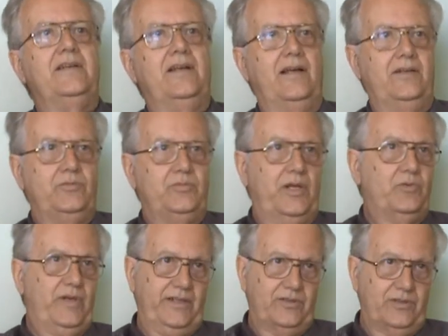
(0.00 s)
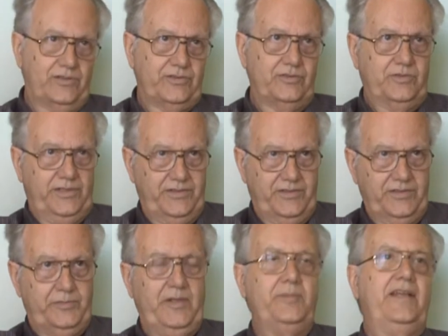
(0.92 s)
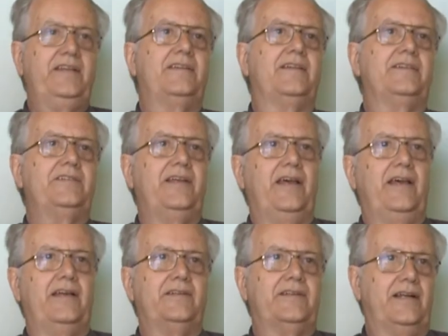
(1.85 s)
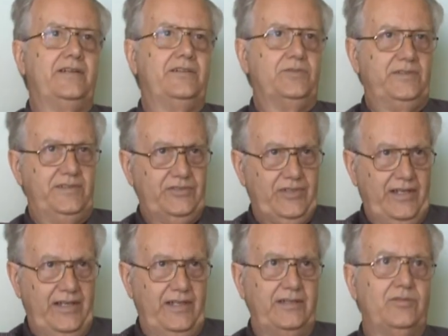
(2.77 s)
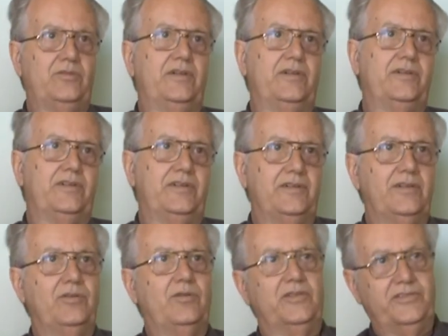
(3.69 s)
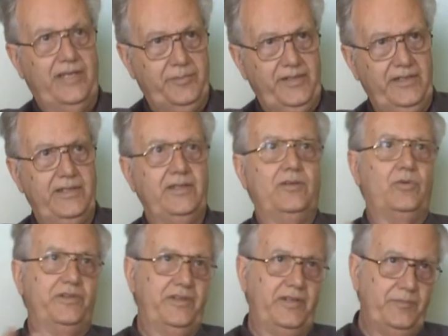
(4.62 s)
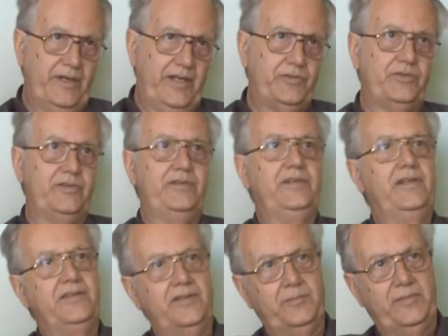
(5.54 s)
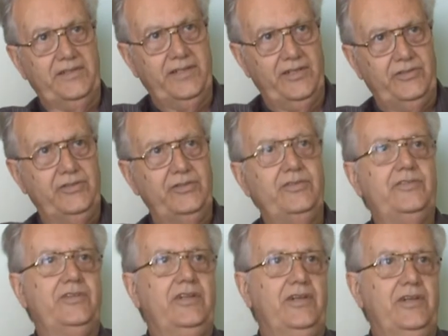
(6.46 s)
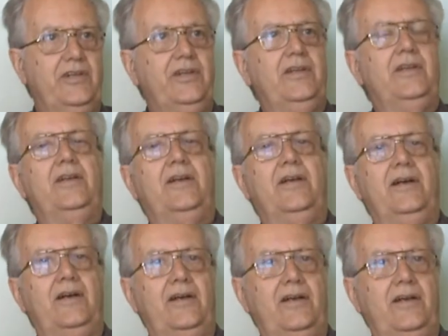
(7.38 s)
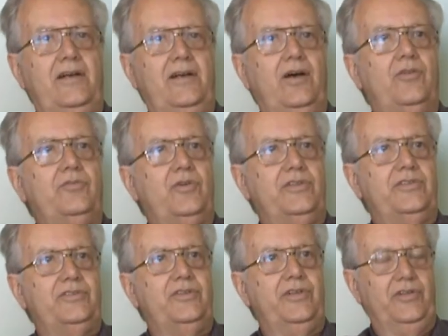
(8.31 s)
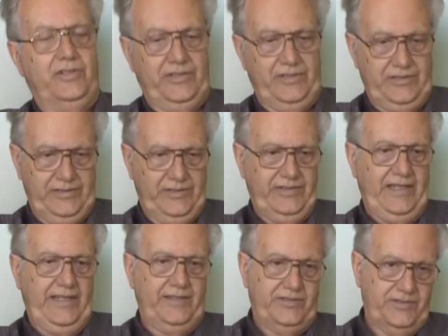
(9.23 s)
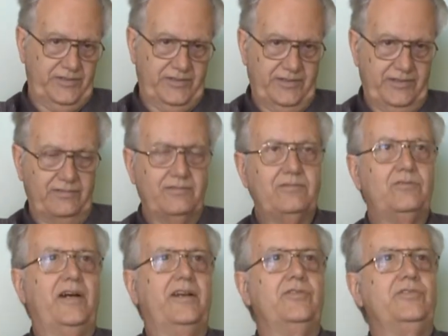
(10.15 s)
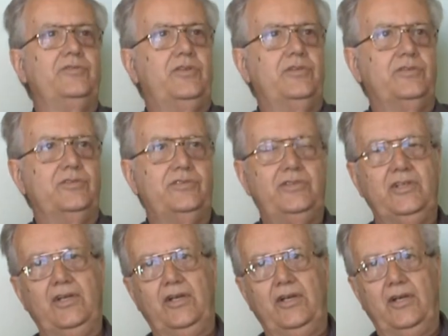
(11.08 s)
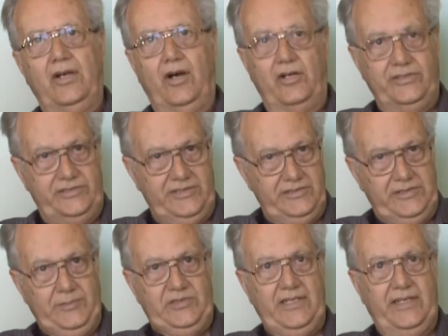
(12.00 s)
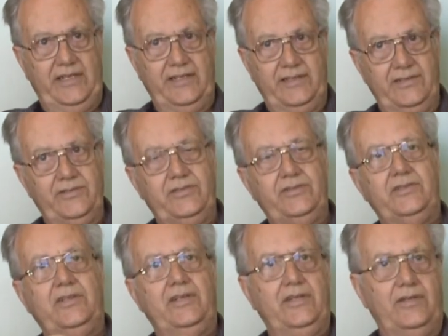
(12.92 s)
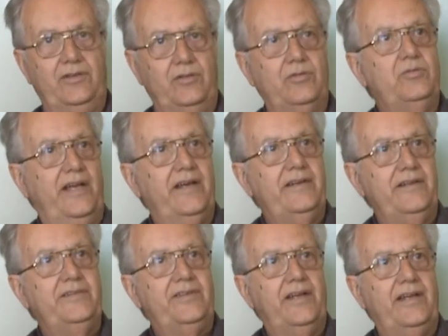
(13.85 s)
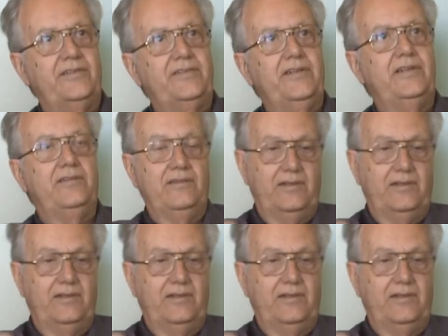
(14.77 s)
and we work also with the experimentalists there, trying to understand what's happening, what they're measuring, interpretations of what's going on. That's one of the focus. On system science, we are interested,